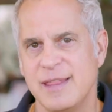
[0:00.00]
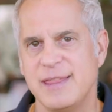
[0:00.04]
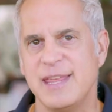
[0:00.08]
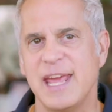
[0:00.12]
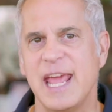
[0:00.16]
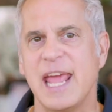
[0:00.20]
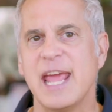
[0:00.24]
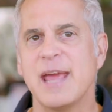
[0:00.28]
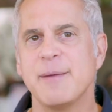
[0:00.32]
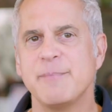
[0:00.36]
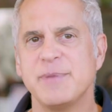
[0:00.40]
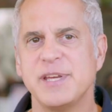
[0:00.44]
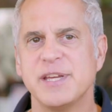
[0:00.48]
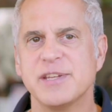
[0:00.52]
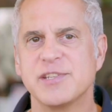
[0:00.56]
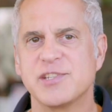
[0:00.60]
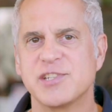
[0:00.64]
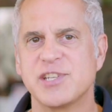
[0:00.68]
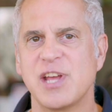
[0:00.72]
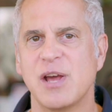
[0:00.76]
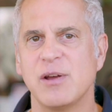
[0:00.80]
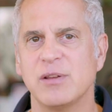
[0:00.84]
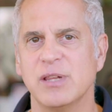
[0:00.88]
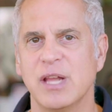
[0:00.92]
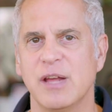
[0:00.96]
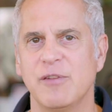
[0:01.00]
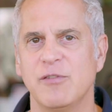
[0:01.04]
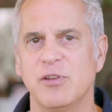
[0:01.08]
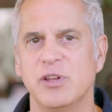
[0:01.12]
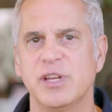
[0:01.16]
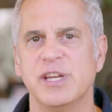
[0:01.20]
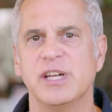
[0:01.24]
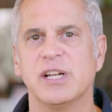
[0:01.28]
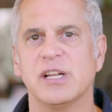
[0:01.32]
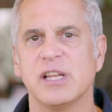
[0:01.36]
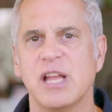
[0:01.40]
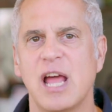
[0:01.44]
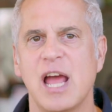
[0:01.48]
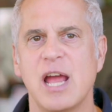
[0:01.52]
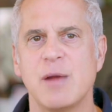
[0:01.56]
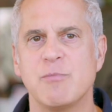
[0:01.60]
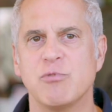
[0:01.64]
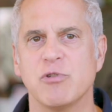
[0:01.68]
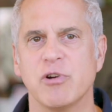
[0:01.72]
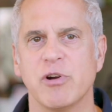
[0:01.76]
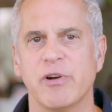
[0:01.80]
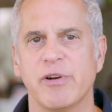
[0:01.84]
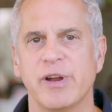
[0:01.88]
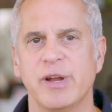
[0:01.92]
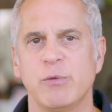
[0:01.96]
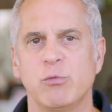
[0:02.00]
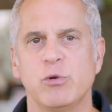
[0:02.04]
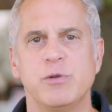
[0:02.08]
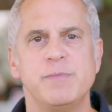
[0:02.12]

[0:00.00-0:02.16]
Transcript: The ambient sound level in a library